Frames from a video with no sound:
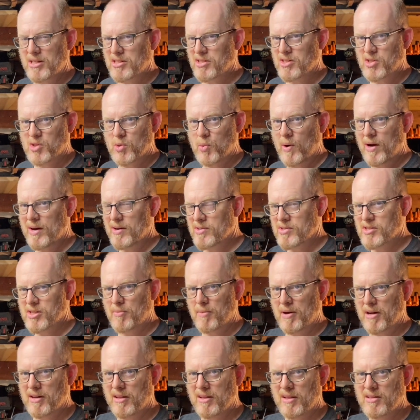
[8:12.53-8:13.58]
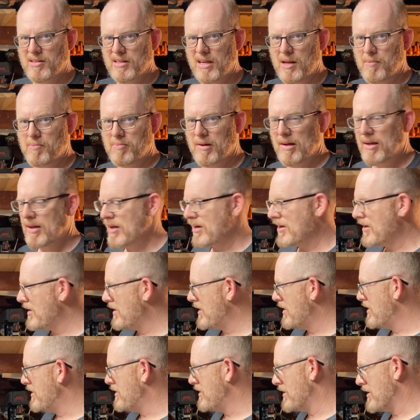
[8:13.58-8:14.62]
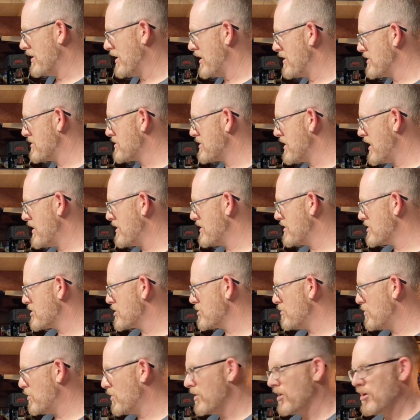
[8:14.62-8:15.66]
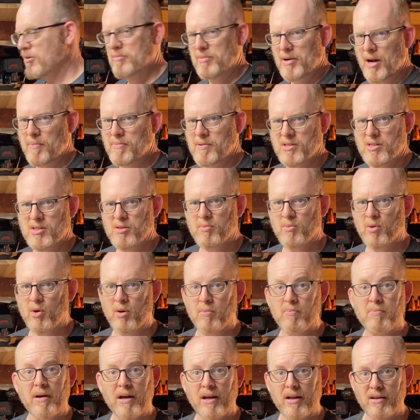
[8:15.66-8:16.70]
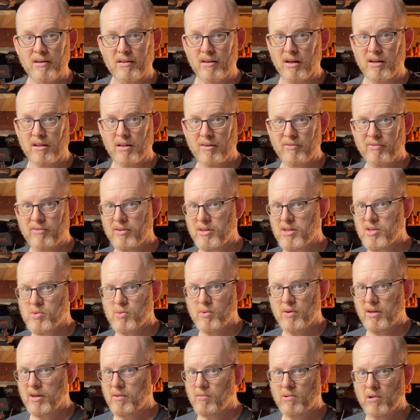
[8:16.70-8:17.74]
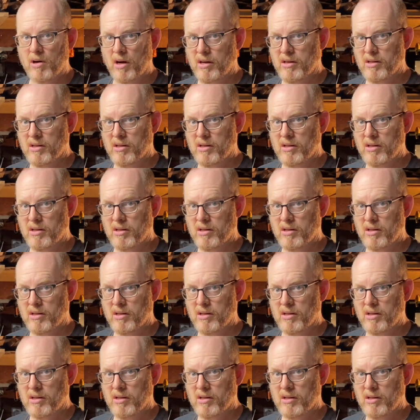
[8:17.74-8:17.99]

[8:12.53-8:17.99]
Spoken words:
squares come onto the tape, you got to sand it some more and prep it some more. But luckily for this one, it worked.